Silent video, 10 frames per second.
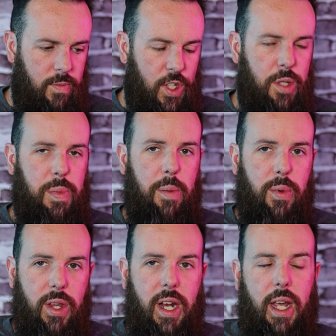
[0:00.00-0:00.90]
There's
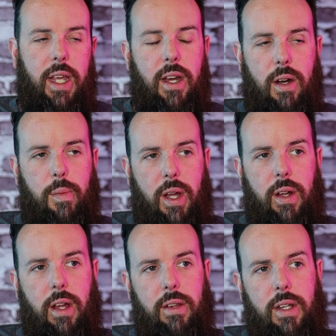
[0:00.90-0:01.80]
people that I care
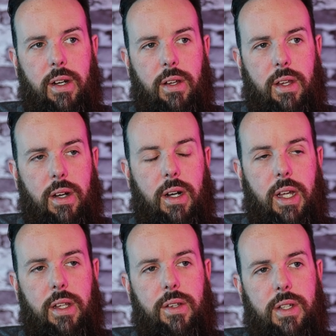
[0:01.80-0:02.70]
about out there that are
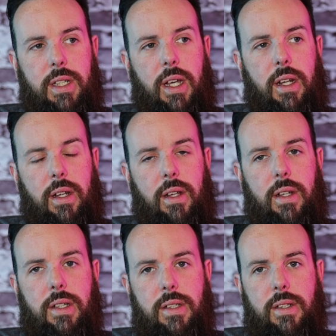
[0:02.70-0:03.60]
into
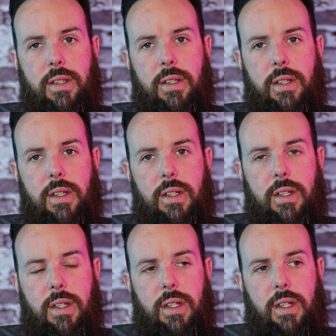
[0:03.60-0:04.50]
psychedelics.
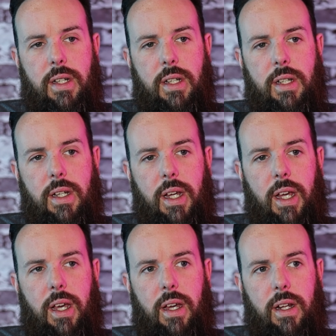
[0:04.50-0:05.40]

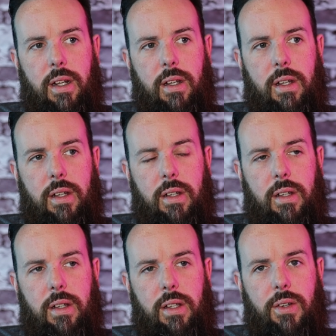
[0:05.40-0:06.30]
And
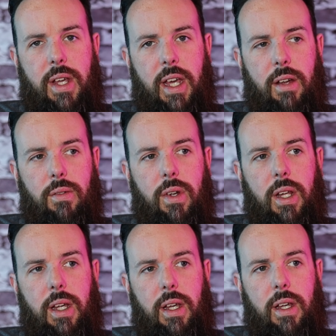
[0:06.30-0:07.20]
you can't
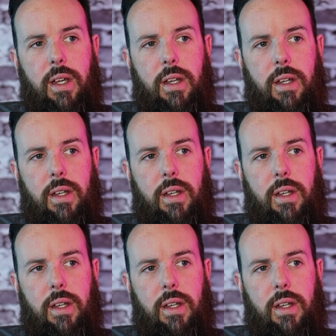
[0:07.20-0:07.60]
really,